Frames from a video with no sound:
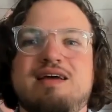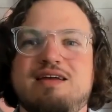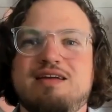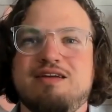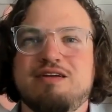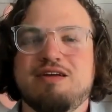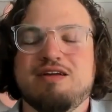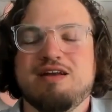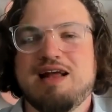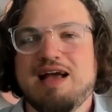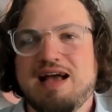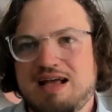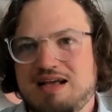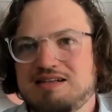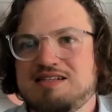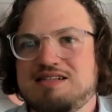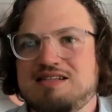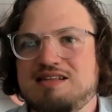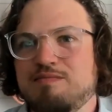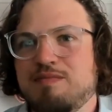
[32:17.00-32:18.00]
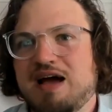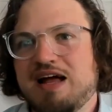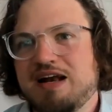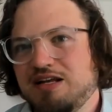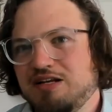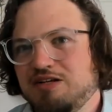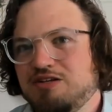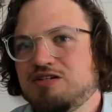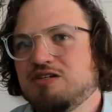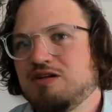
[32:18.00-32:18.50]
You can ask to
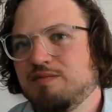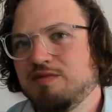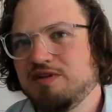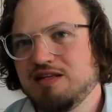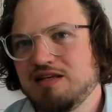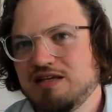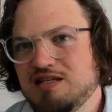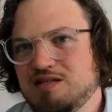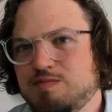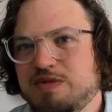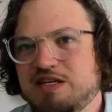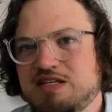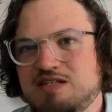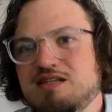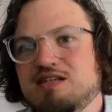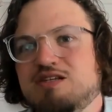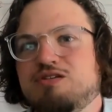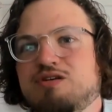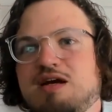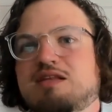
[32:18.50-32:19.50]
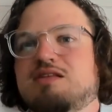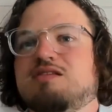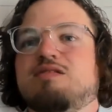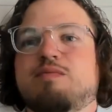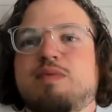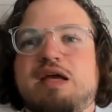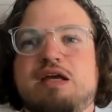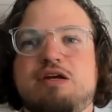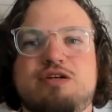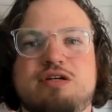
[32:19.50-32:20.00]
manage some of these business
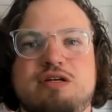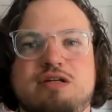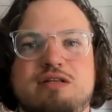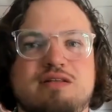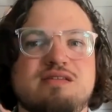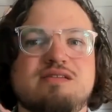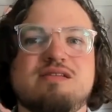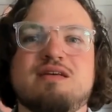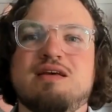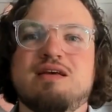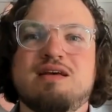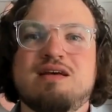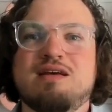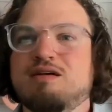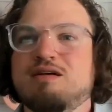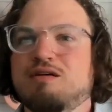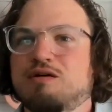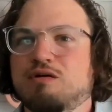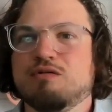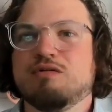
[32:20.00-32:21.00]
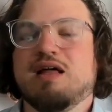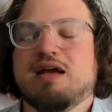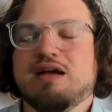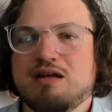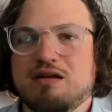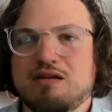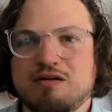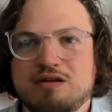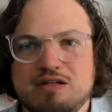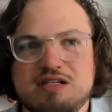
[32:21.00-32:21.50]
transformations. All that
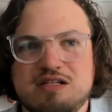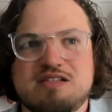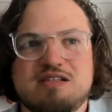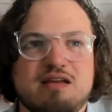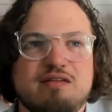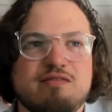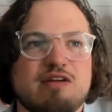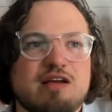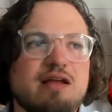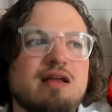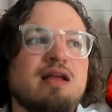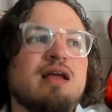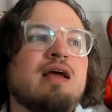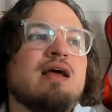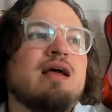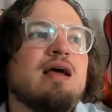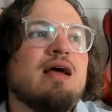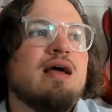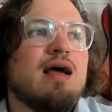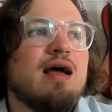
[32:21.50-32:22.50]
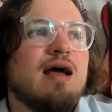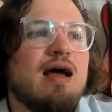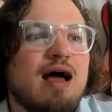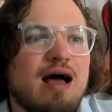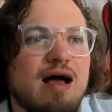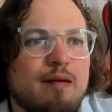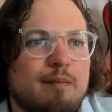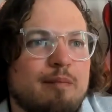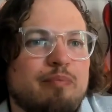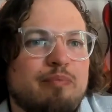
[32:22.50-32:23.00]
can go on your CV.
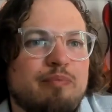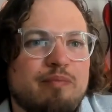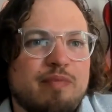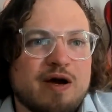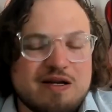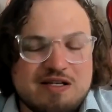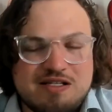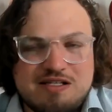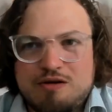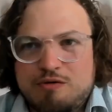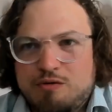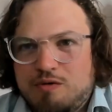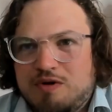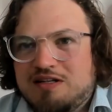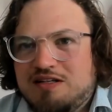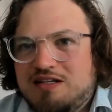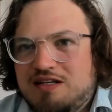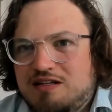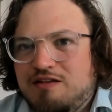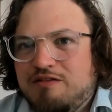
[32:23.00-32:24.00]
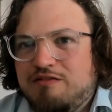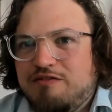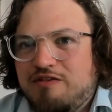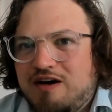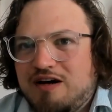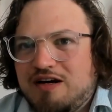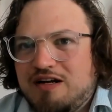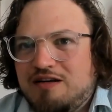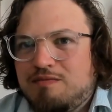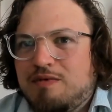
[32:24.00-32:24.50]
But I still wanted to
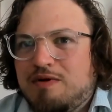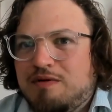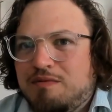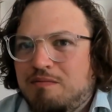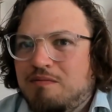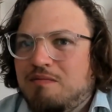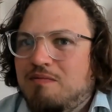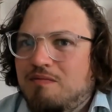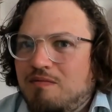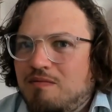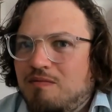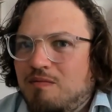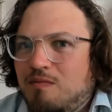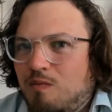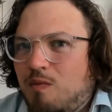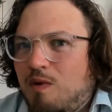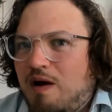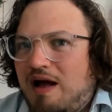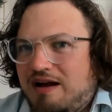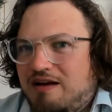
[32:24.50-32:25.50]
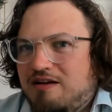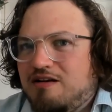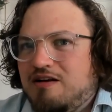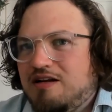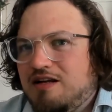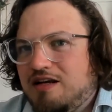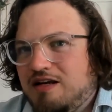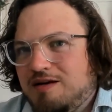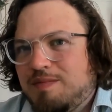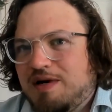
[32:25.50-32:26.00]
find, well, where can I
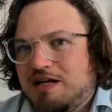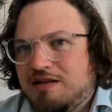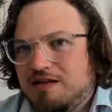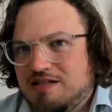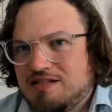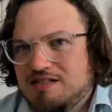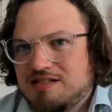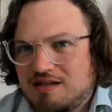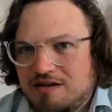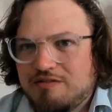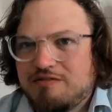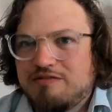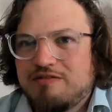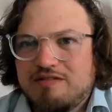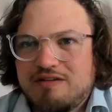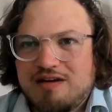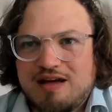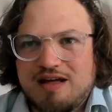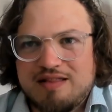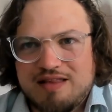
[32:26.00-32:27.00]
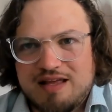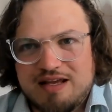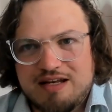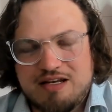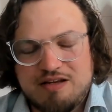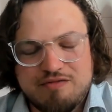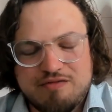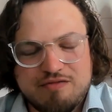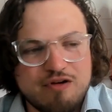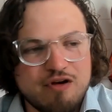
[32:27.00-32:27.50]
learn about this stuff? And then
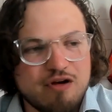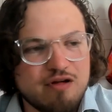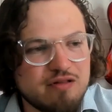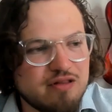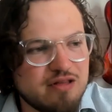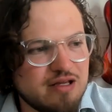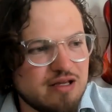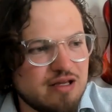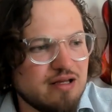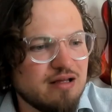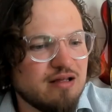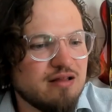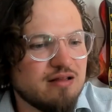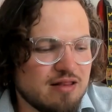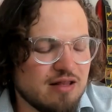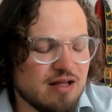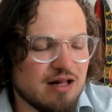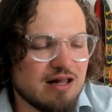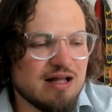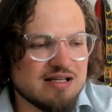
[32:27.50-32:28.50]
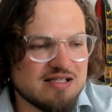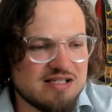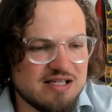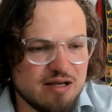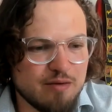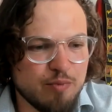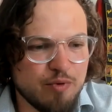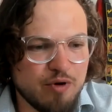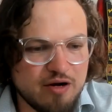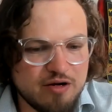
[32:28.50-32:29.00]
you've got the classic
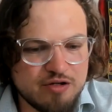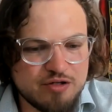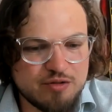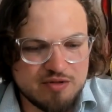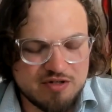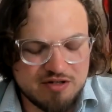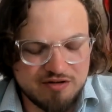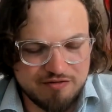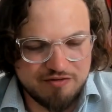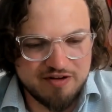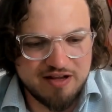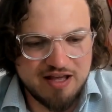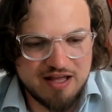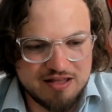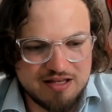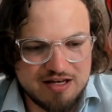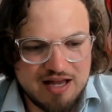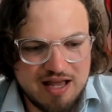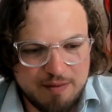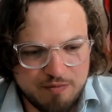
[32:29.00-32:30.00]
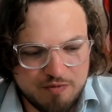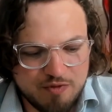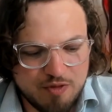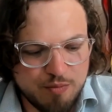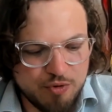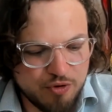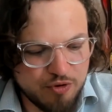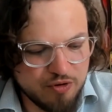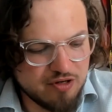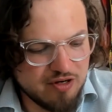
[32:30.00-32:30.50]
approach, which I forget the name of the
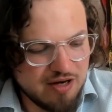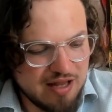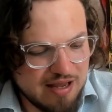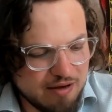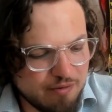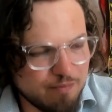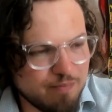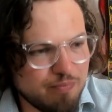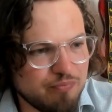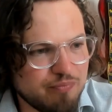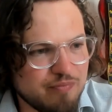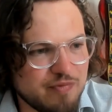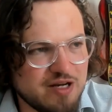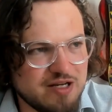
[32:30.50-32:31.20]
book now, but